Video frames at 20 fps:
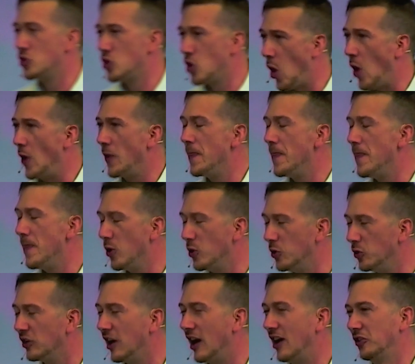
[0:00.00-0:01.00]
God
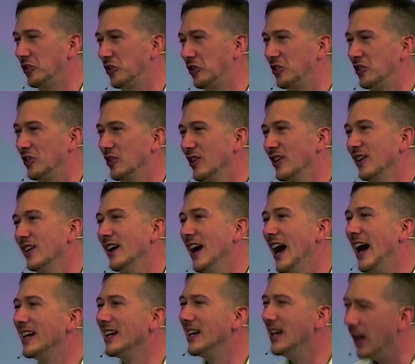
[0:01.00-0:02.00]
knows us
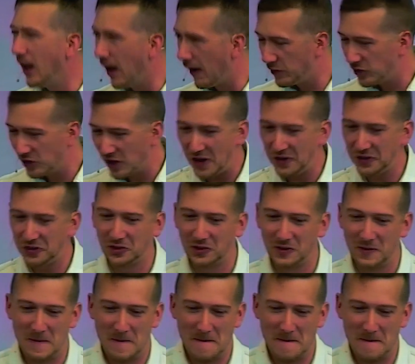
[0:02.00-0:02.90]
and He loves us.